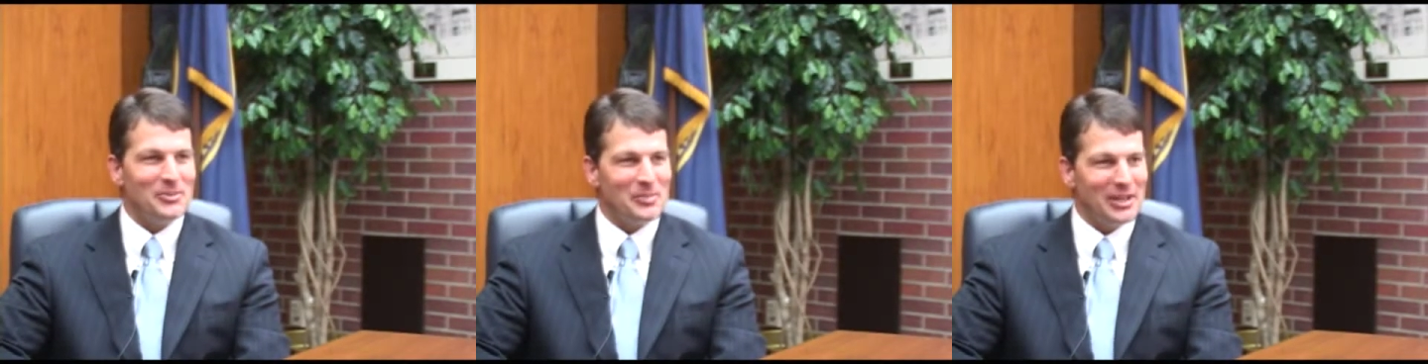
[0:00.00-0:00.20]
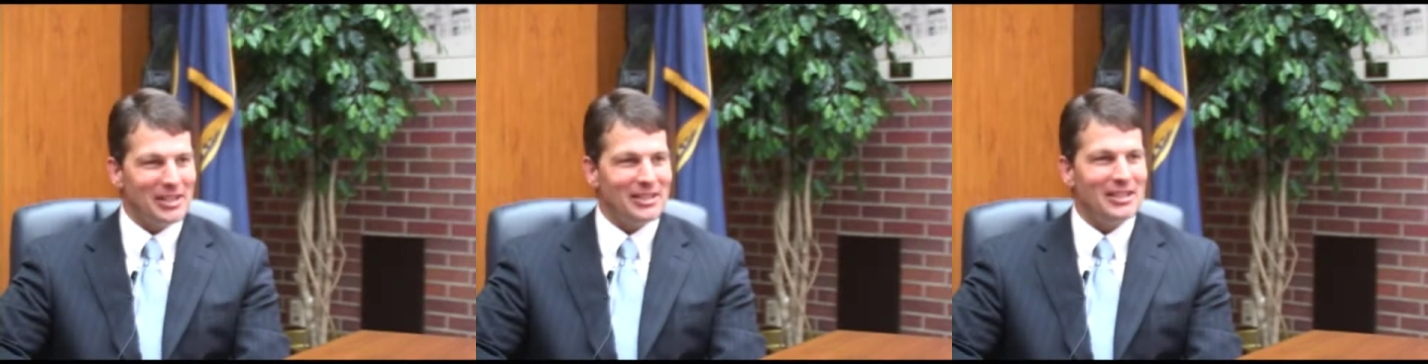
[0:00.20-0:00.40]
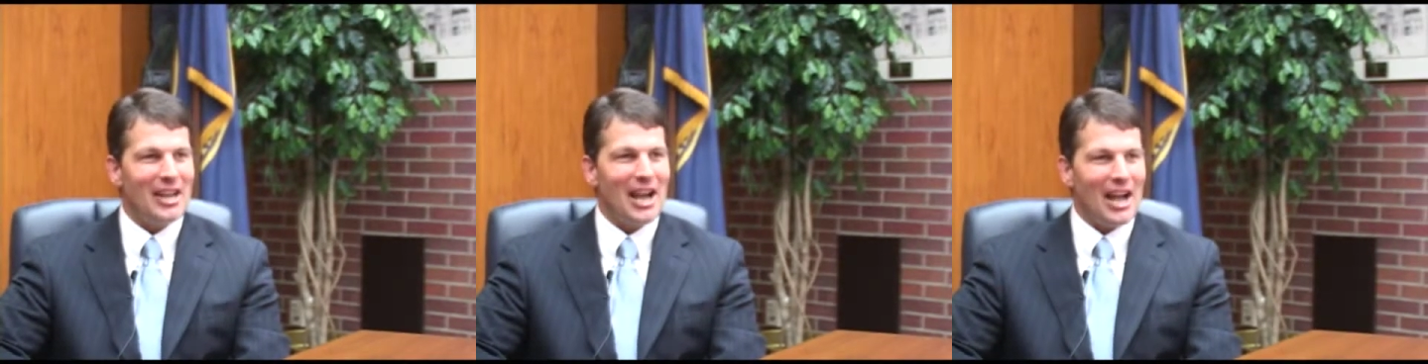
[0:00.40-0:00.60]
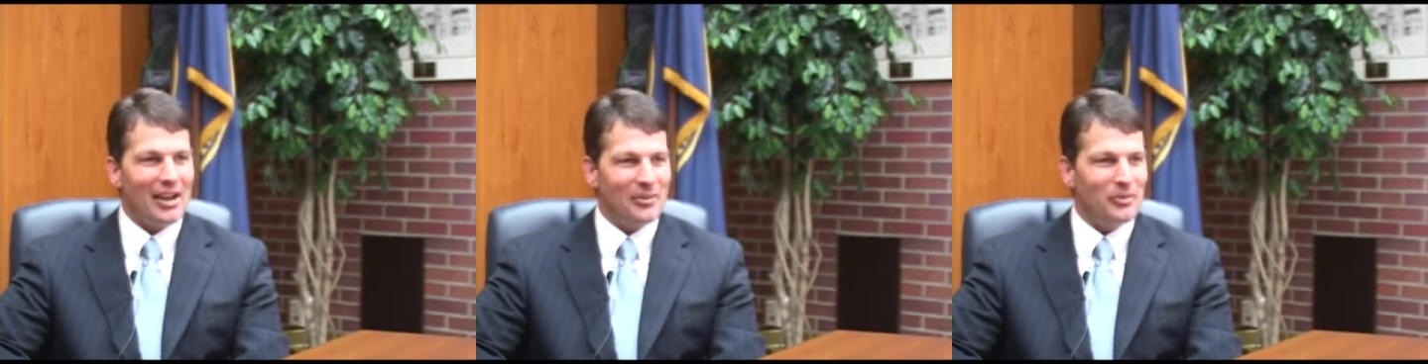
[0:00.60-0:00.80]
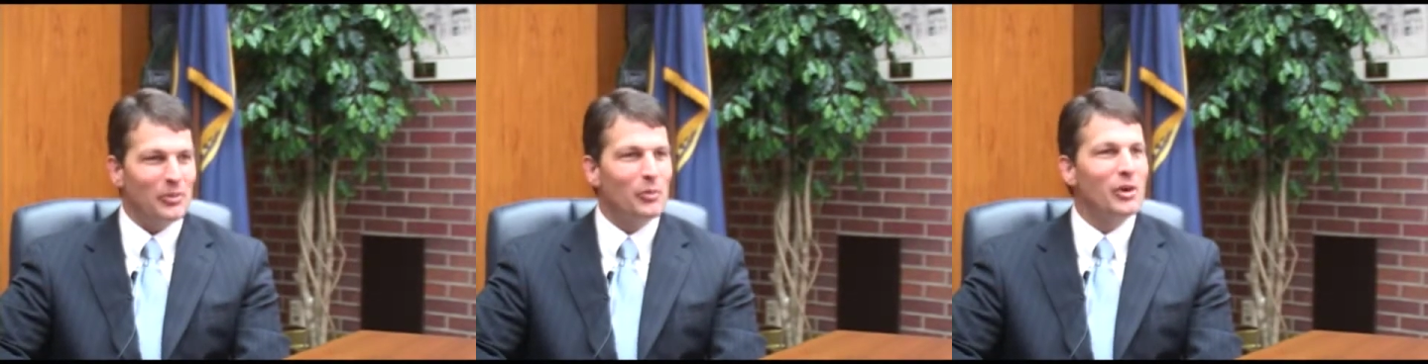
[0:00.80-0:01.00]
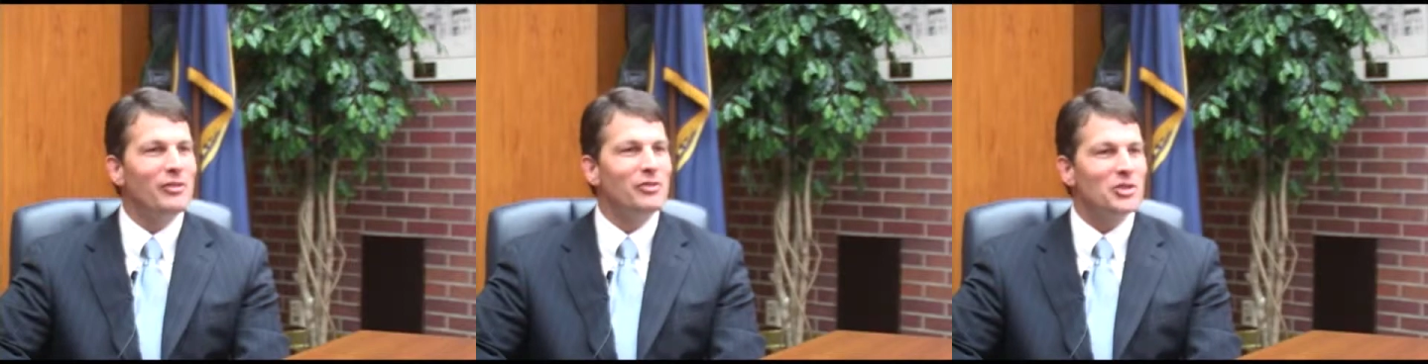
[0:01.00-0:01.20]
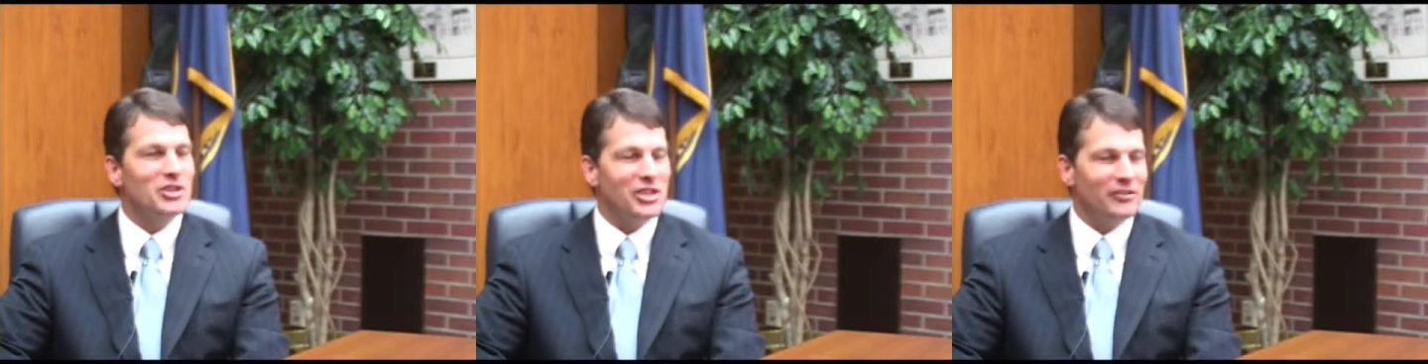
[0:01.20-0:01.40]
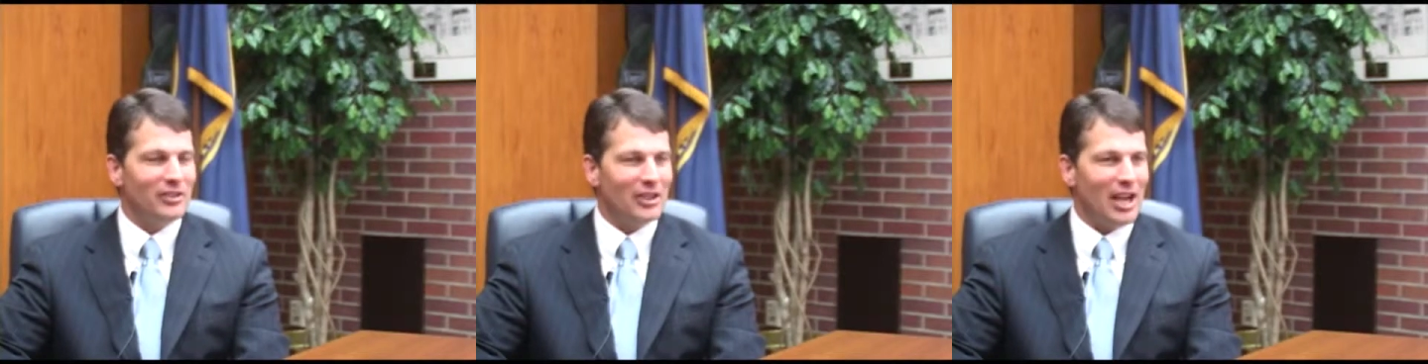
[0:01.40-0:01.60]
But uh, we've
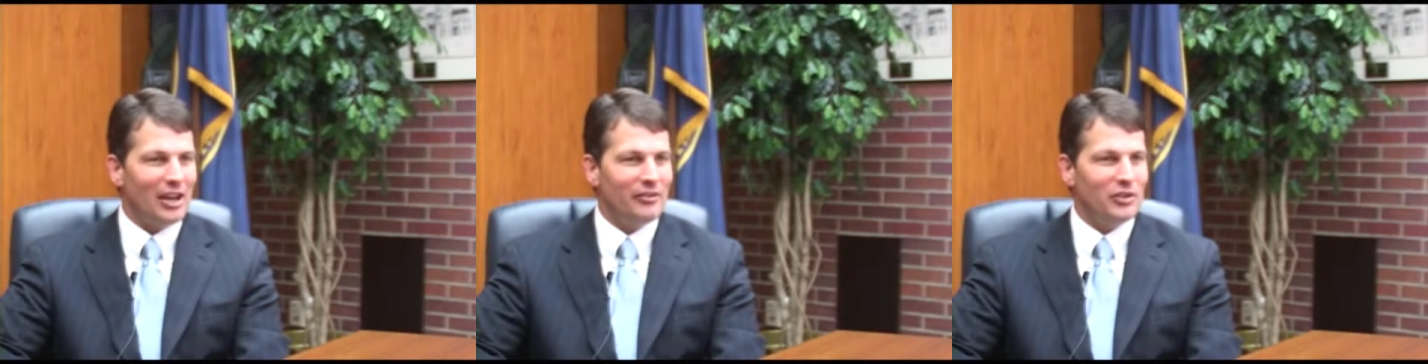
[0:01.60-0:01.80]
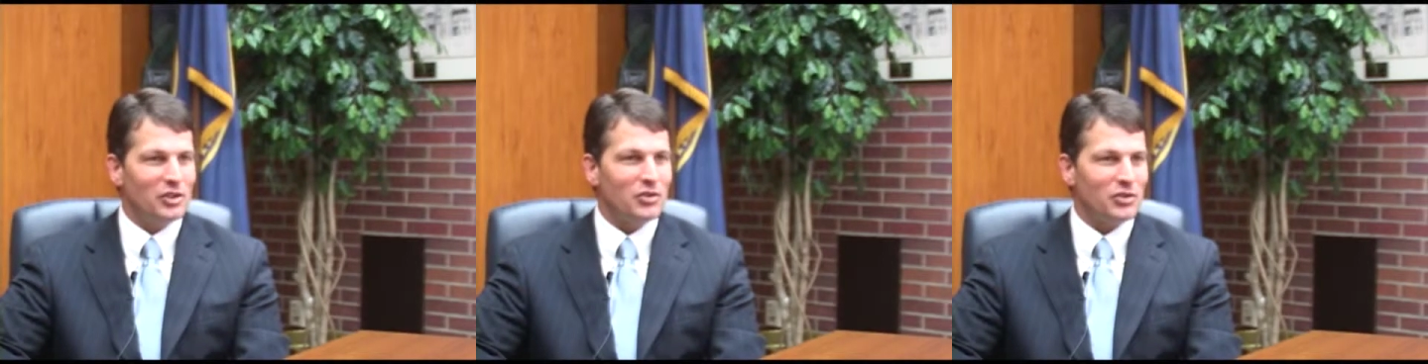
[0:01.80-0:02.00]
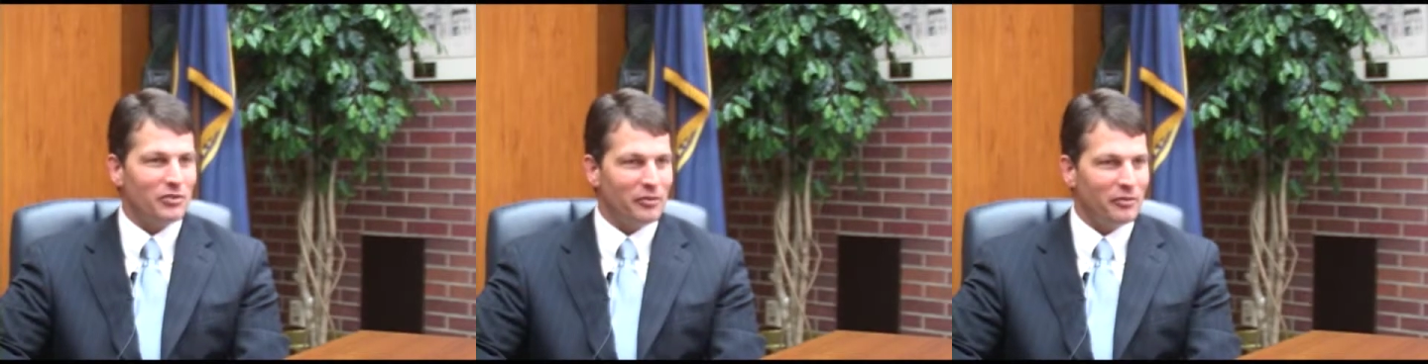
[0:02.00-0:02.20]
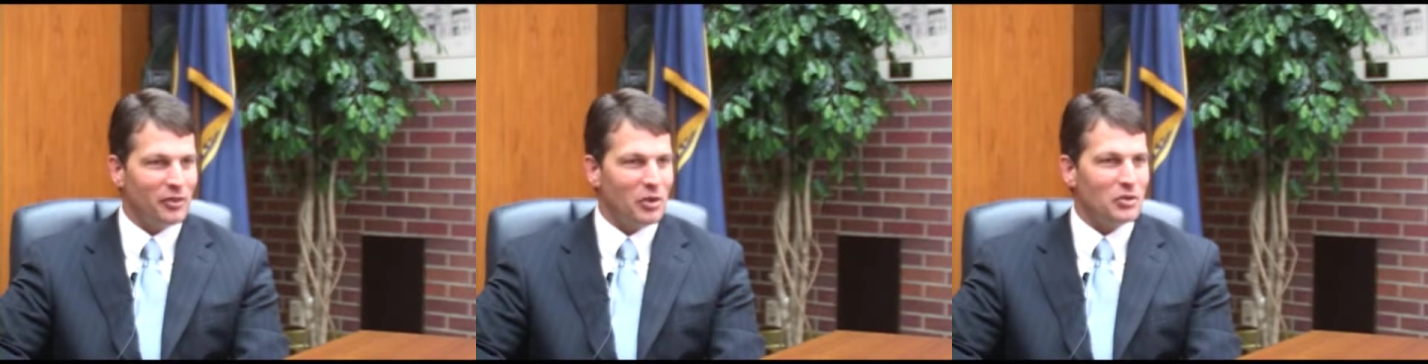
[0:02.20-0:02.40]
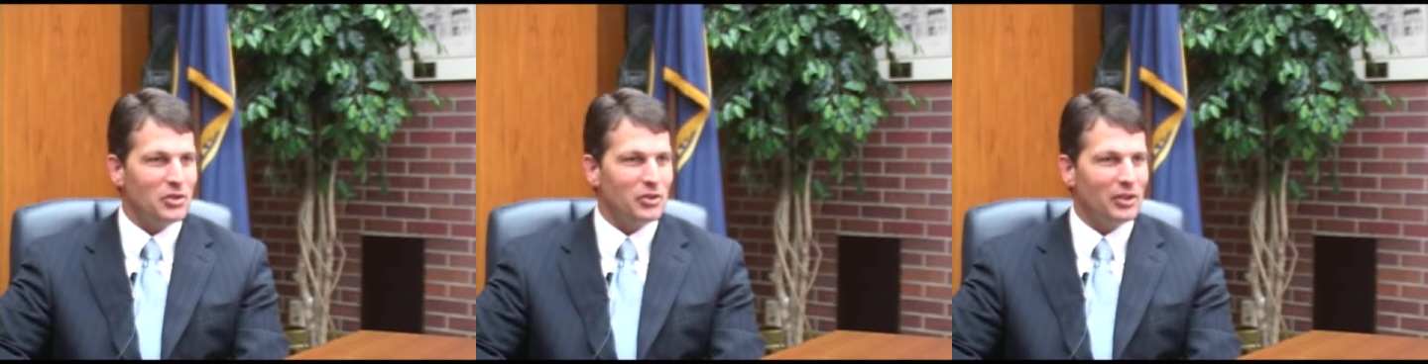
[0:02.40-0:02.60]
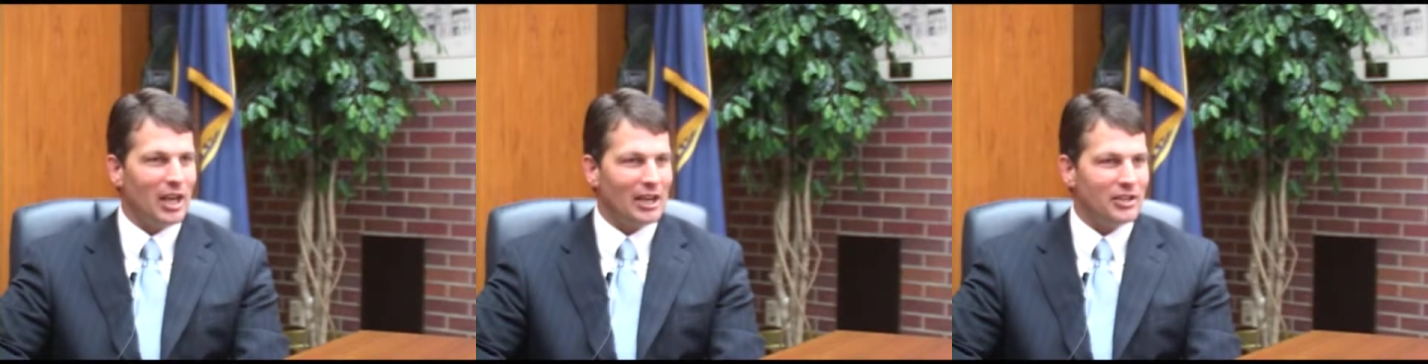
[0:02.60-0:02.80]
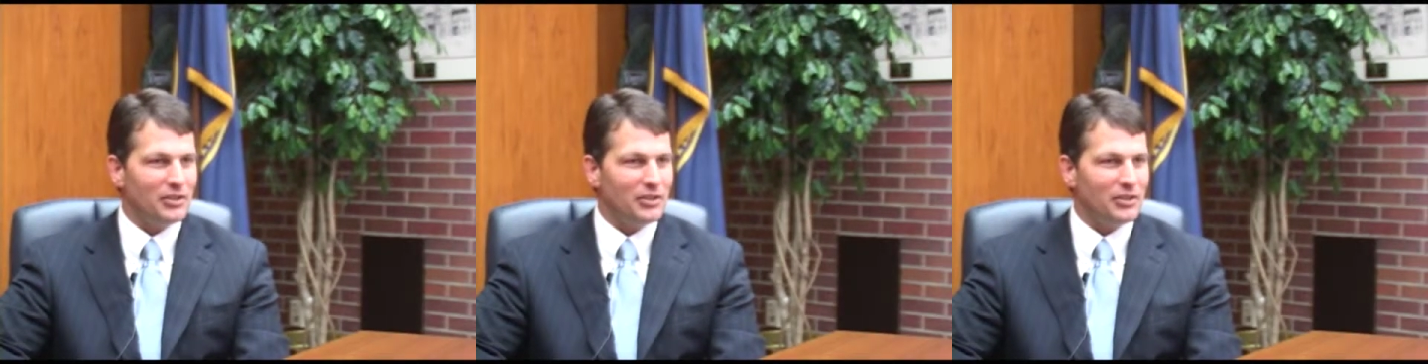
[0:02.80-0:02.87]
received a lot of interest from folks who'd like